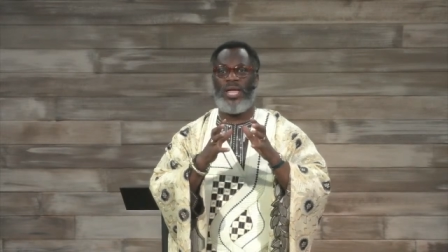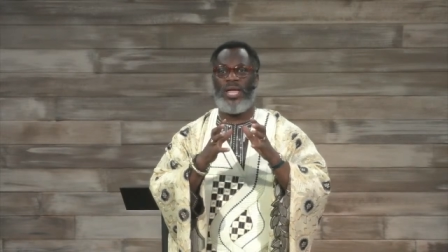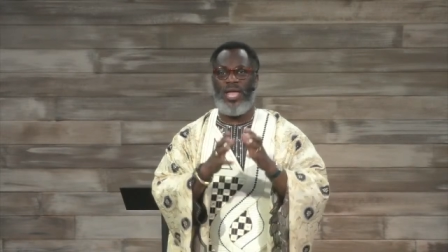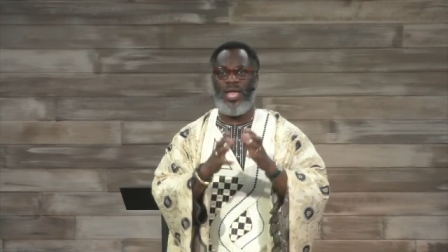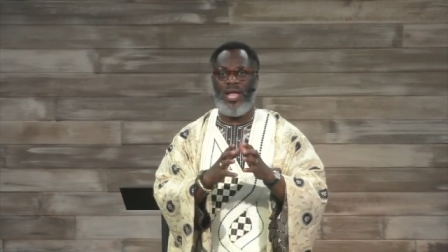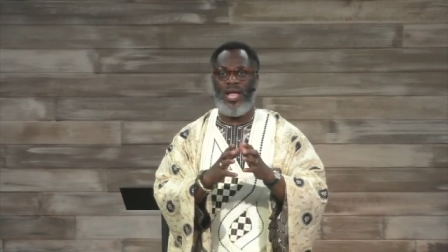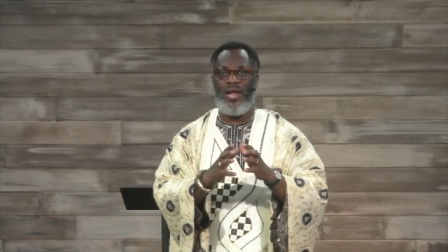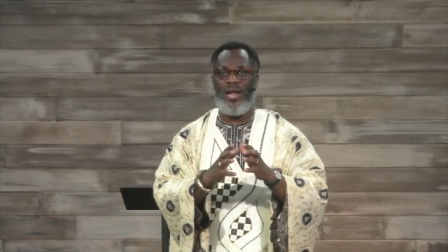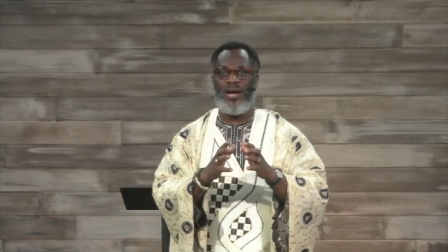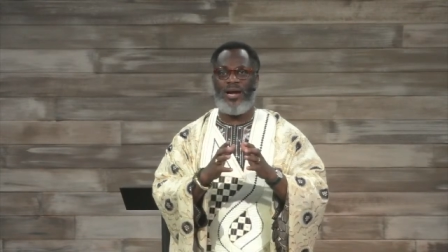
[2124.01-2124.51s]

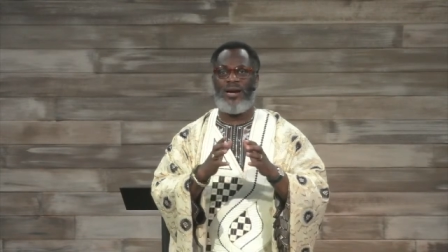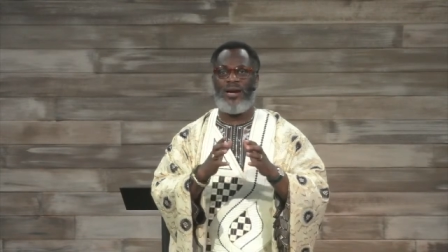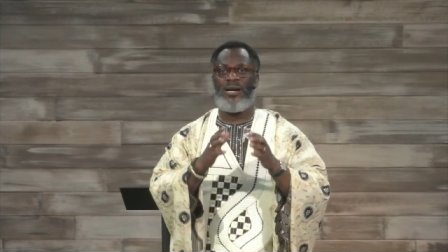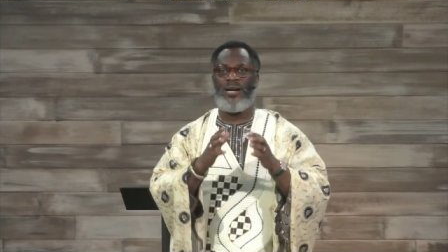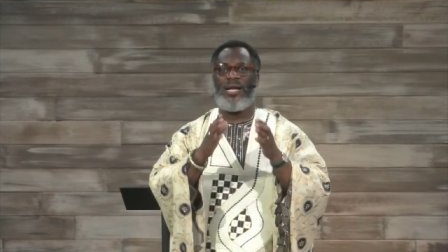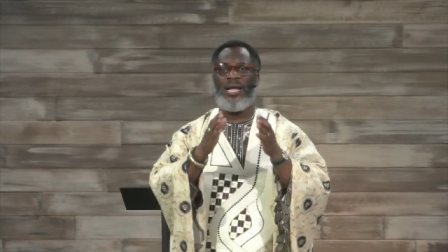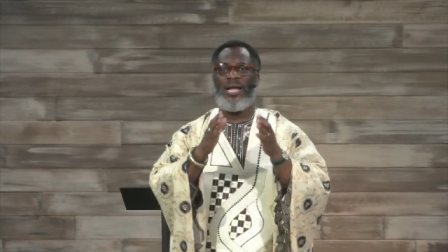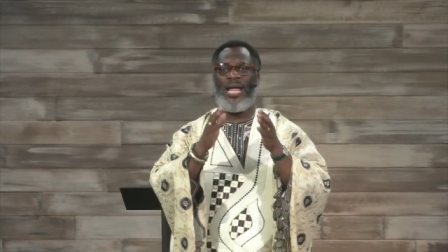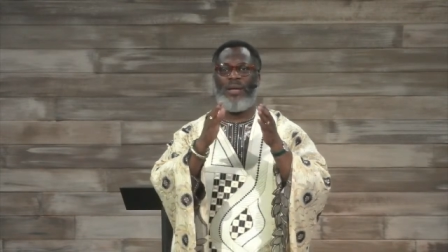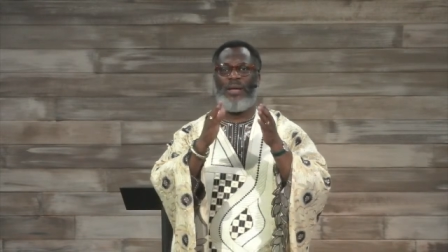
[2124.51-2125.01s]
hear,
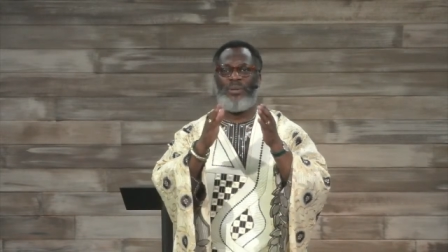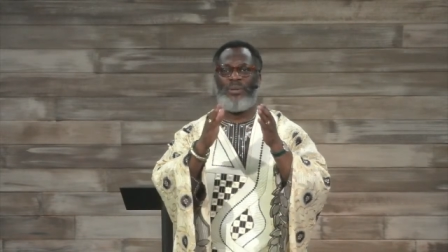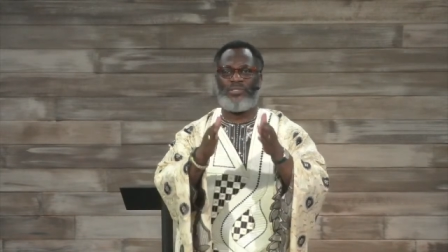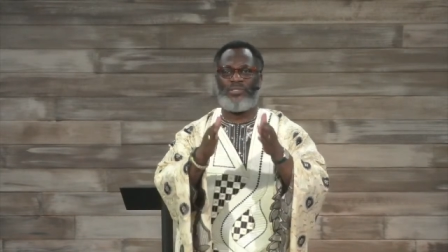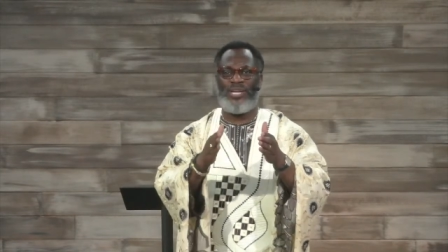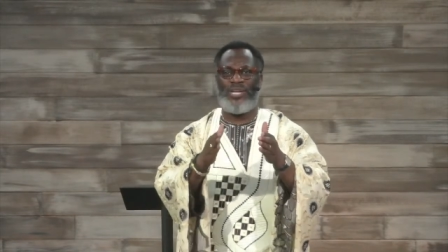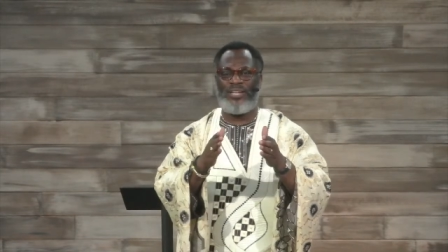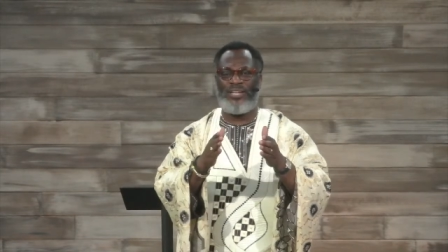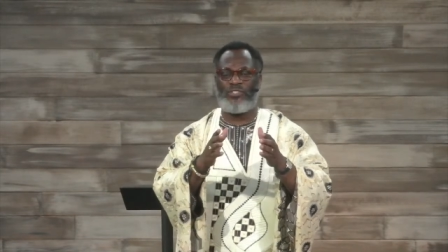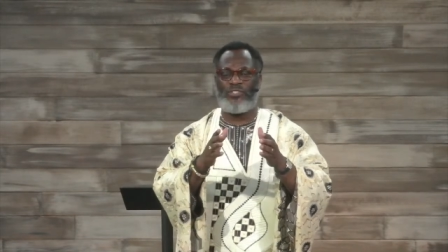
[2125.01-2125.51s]
and be
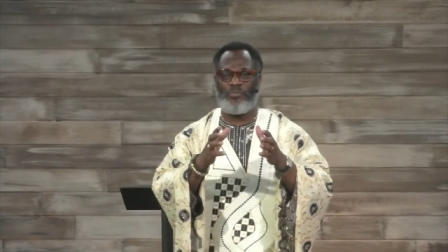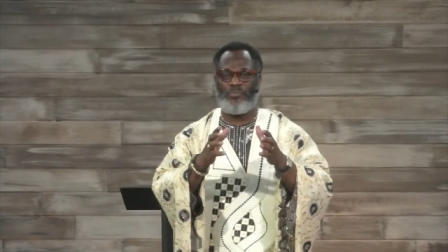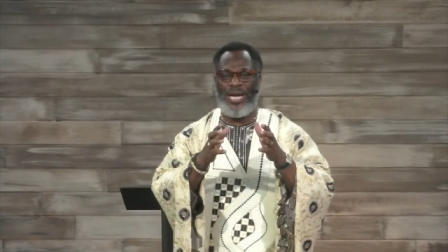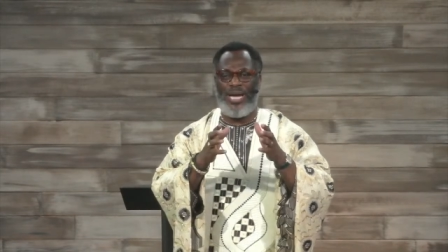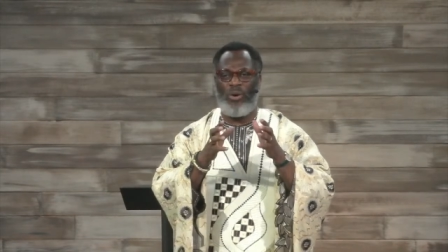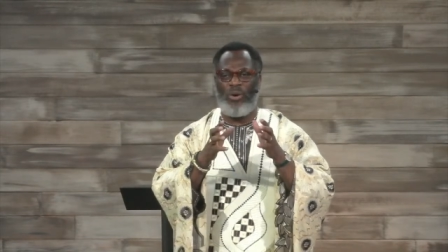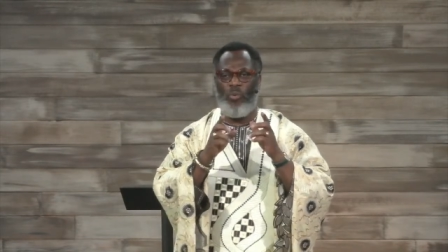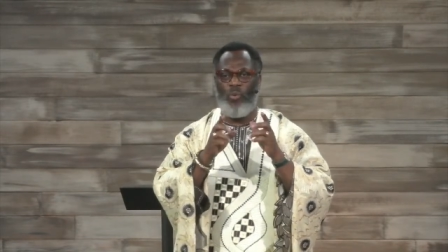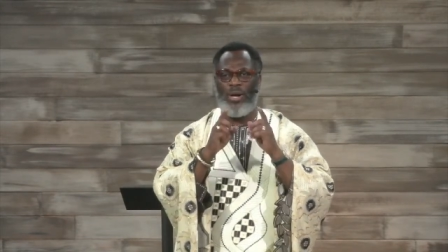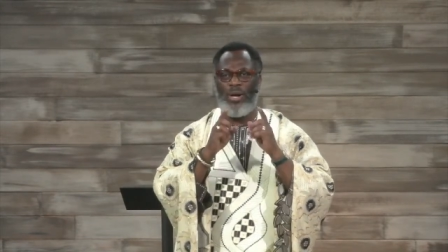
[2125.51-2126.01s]
touched
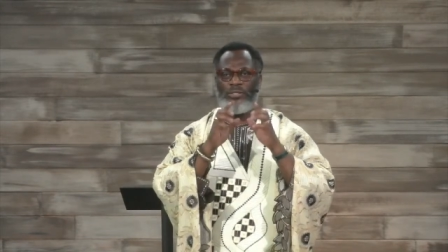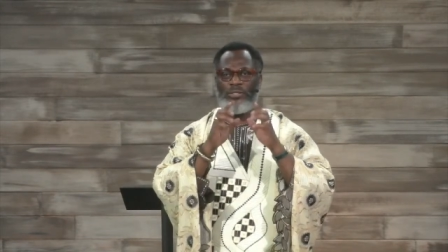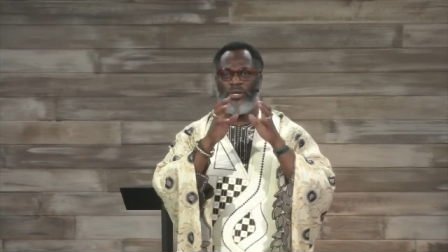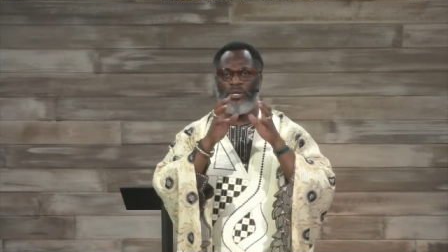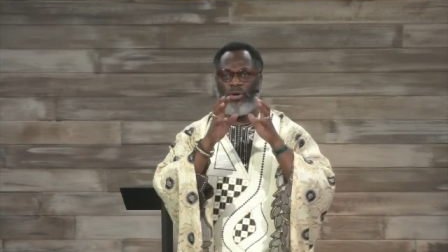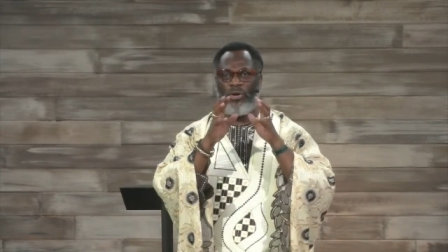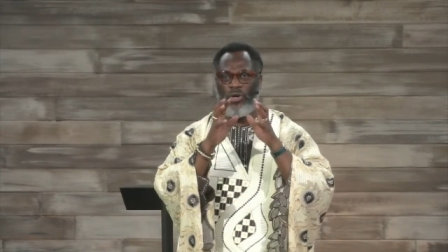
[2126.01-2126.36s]
by what